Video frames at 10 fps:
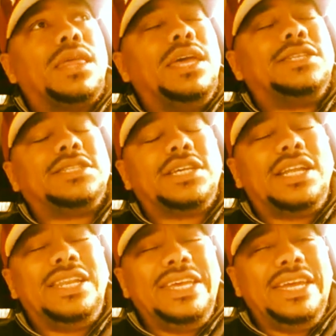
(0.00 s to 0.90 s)
It's
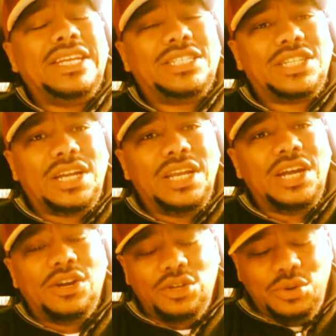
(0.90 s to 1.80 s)
clean. It's
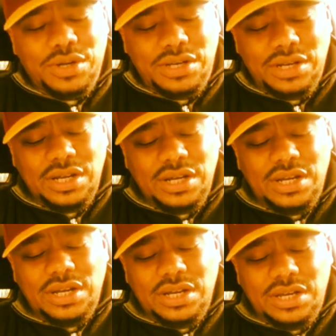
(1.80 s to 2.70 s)
clear. You can
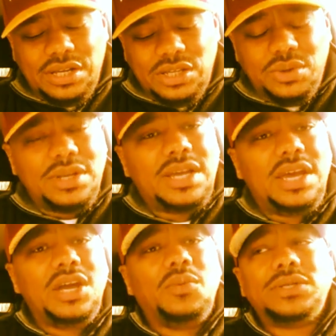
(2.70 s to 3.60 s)

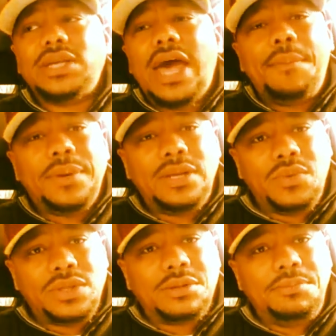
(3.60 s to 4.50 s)
hear what's happening
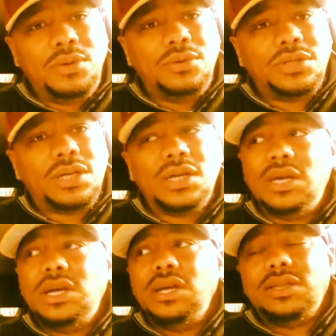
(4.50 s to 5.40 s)
with the music.
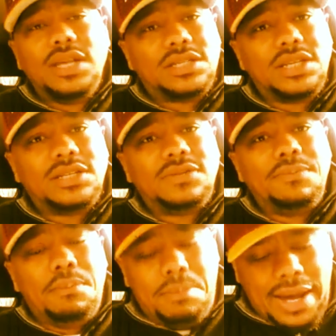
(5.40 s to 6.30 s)
This is
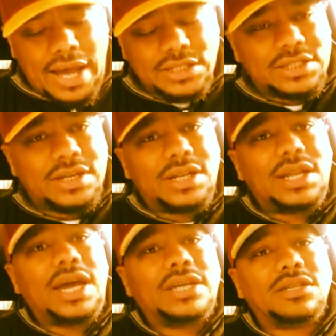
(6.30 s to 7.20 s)

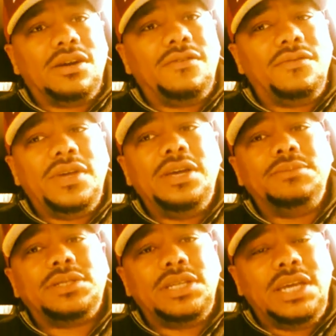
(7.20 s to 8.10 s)
masterclass of
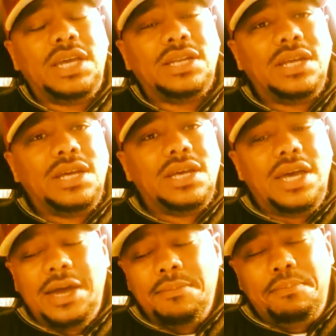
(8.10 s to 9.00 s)
MCing
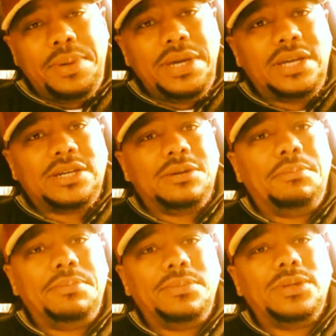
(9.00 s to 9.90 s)
and beat
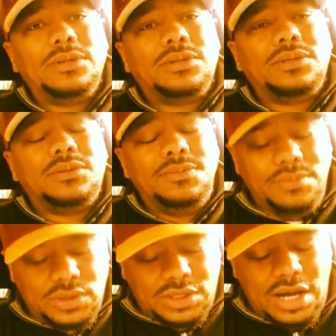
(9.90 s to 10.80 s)

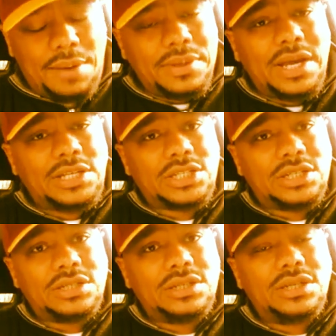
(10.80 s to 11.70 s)
combination.